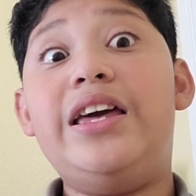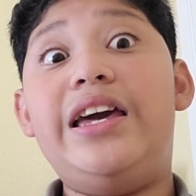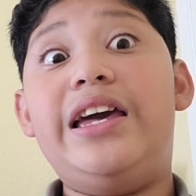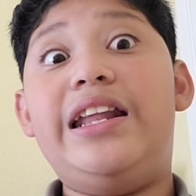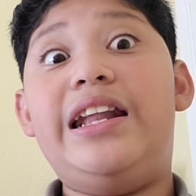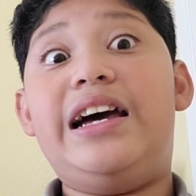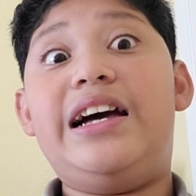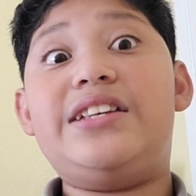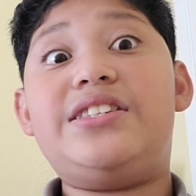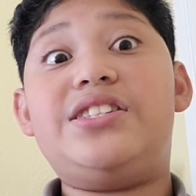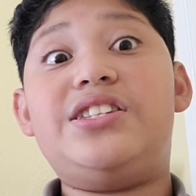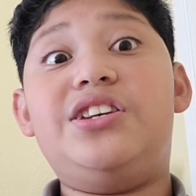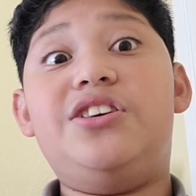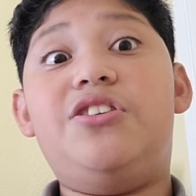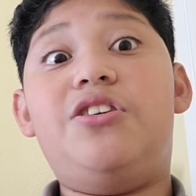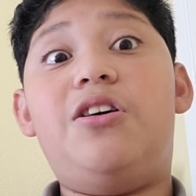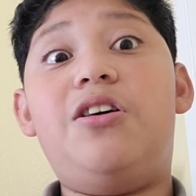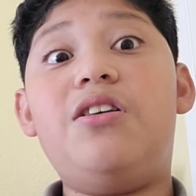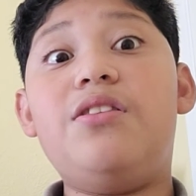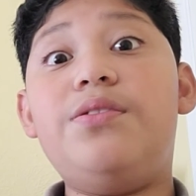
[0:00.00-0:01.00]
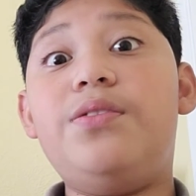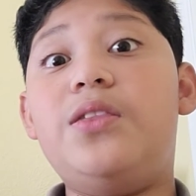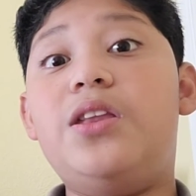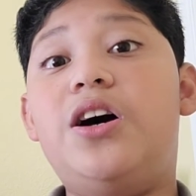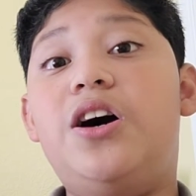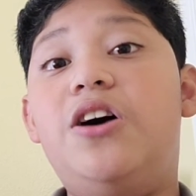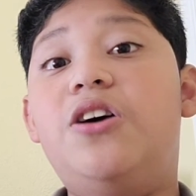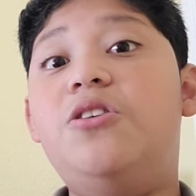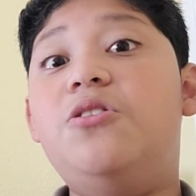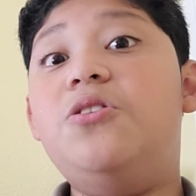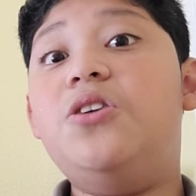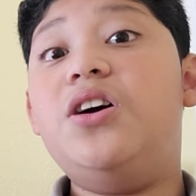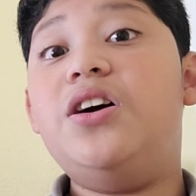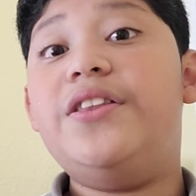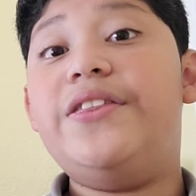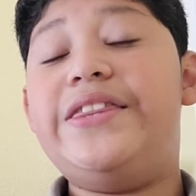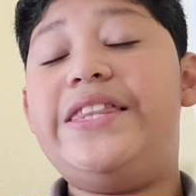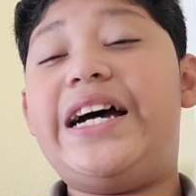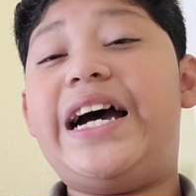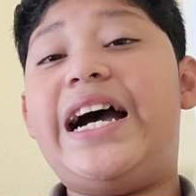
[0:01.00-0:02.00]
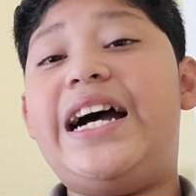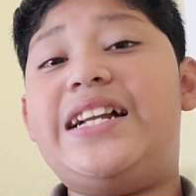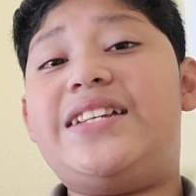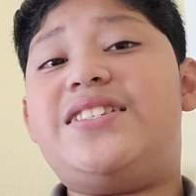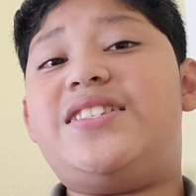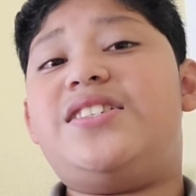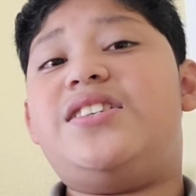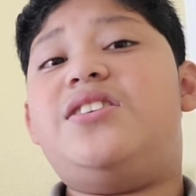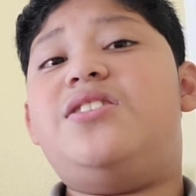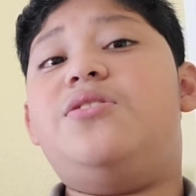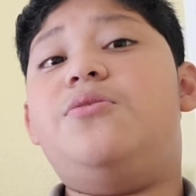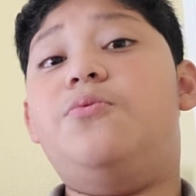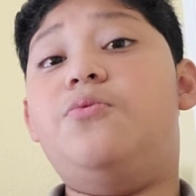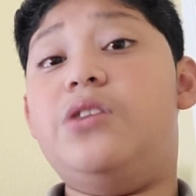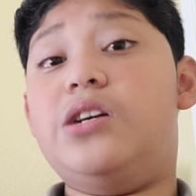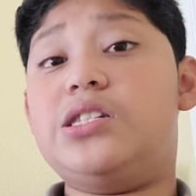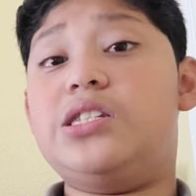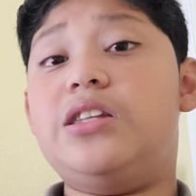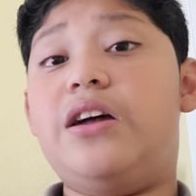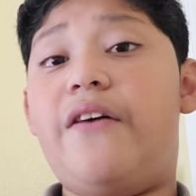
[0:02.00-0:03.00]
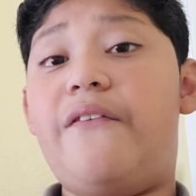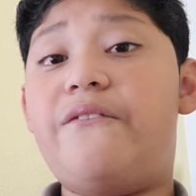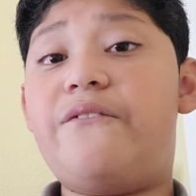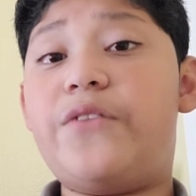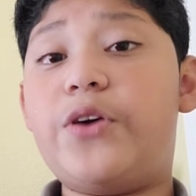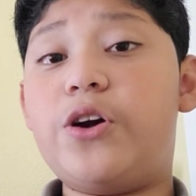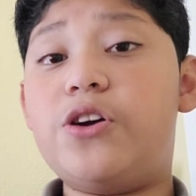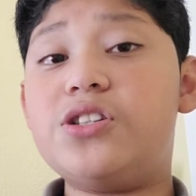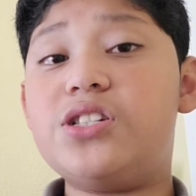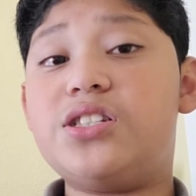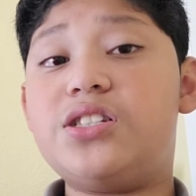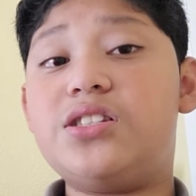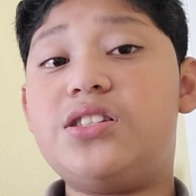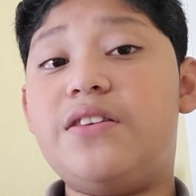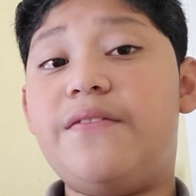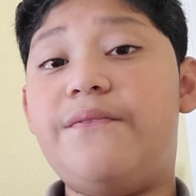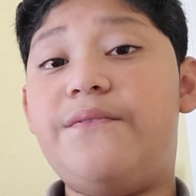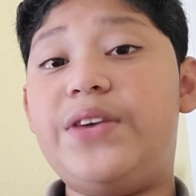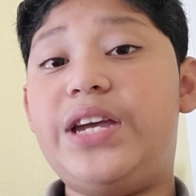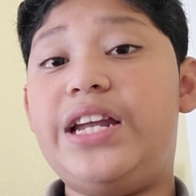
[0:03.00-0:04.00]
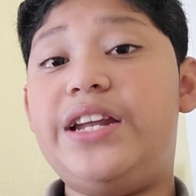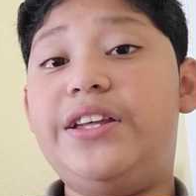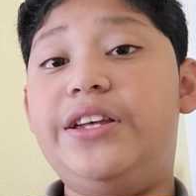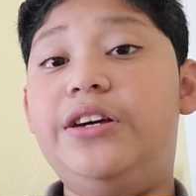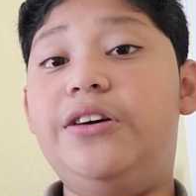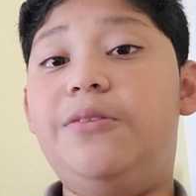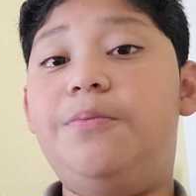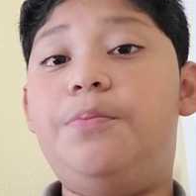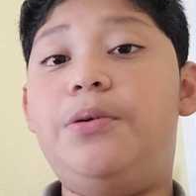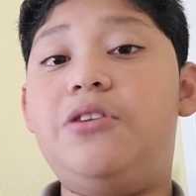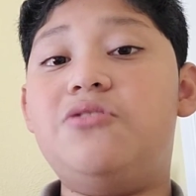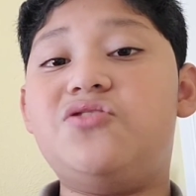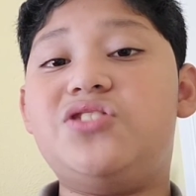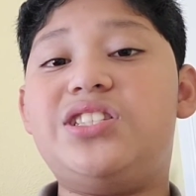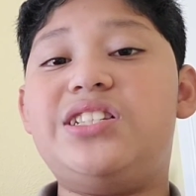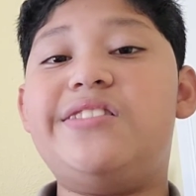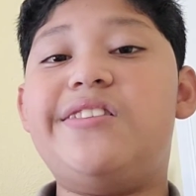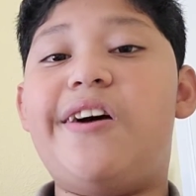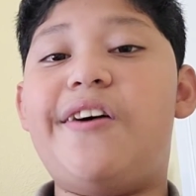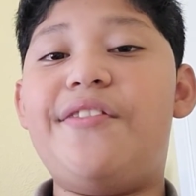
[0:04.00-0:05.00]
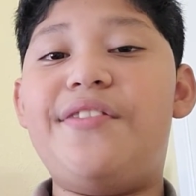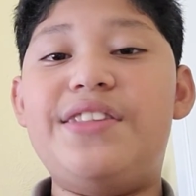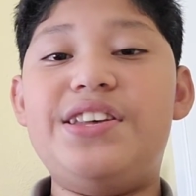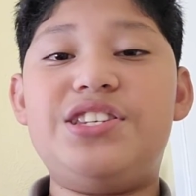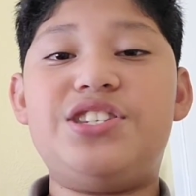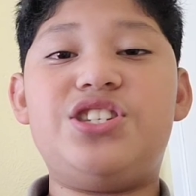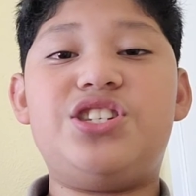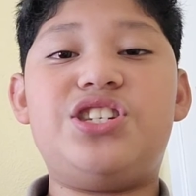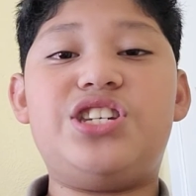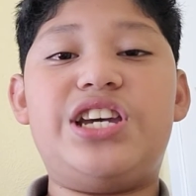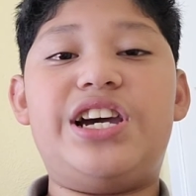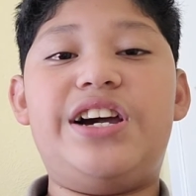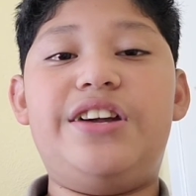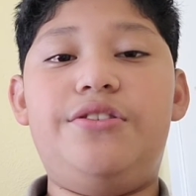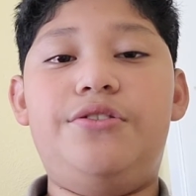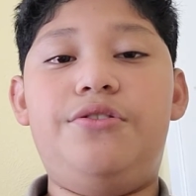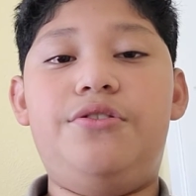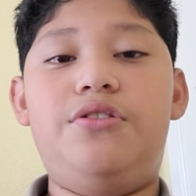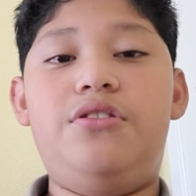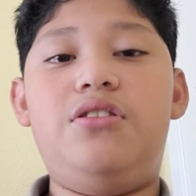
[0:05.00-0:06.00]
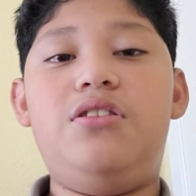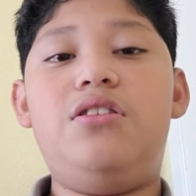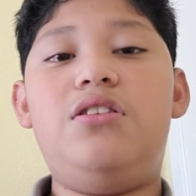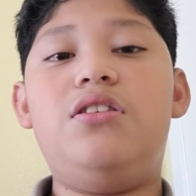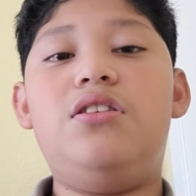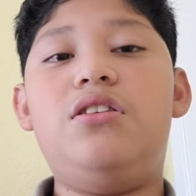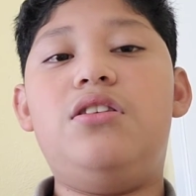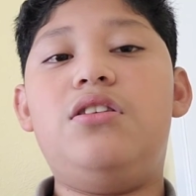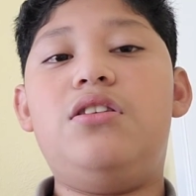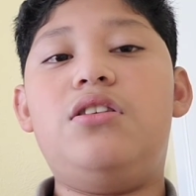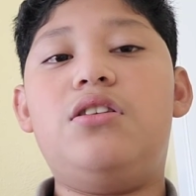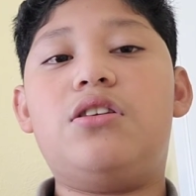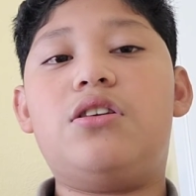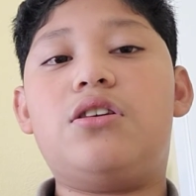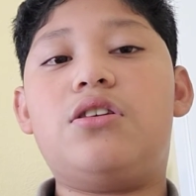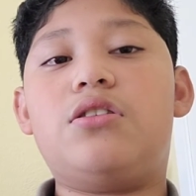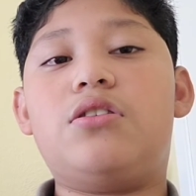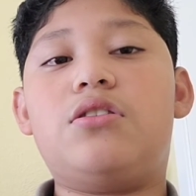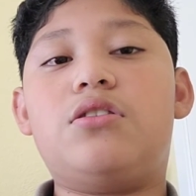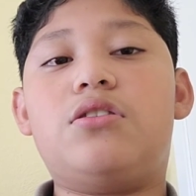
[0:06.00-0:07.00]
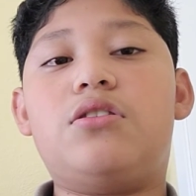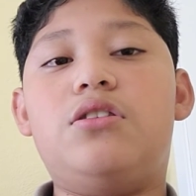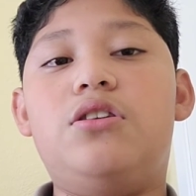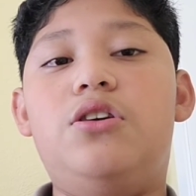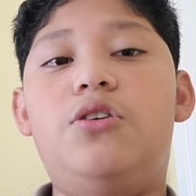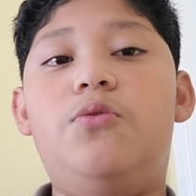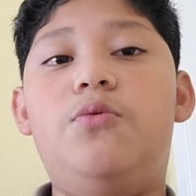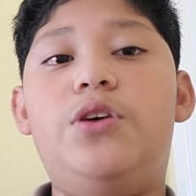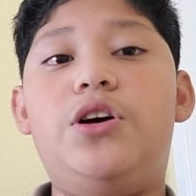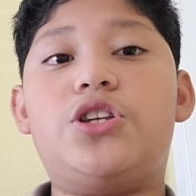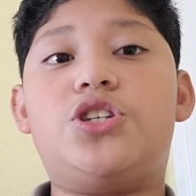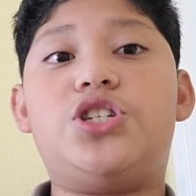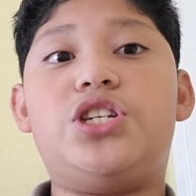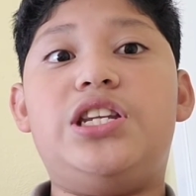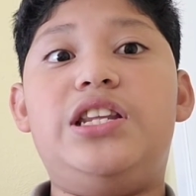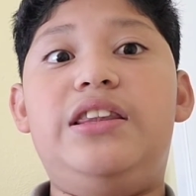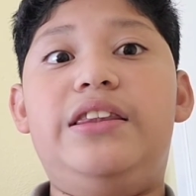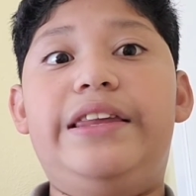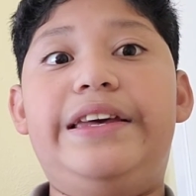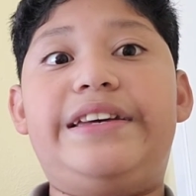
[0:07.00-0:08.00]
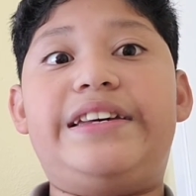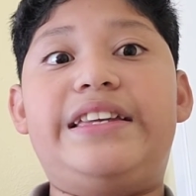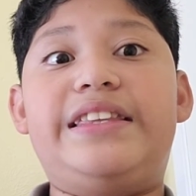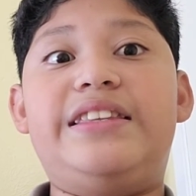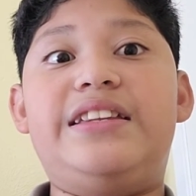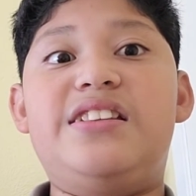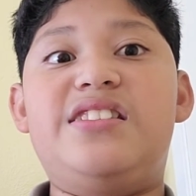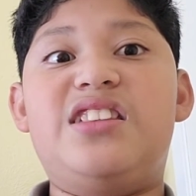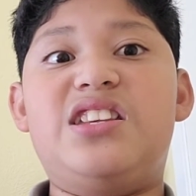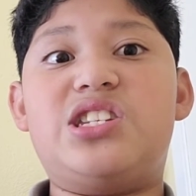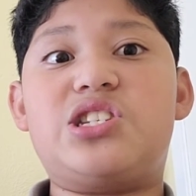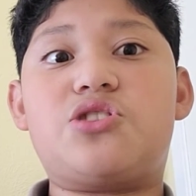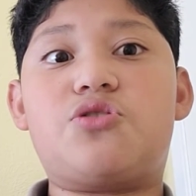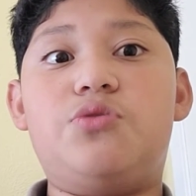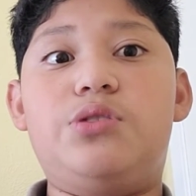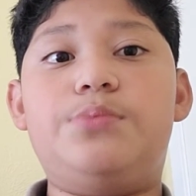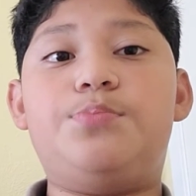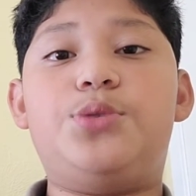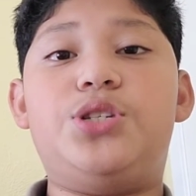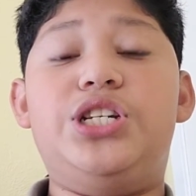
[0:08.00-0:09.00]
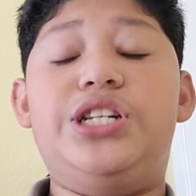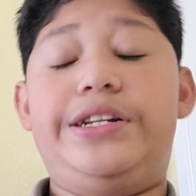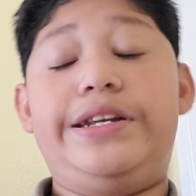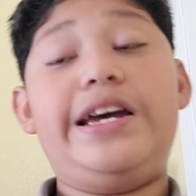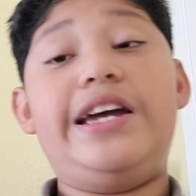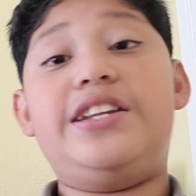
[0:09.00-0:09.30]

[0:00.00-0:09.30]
And as you all know, that was the first video posted on this channel. Go watch it, link in the description.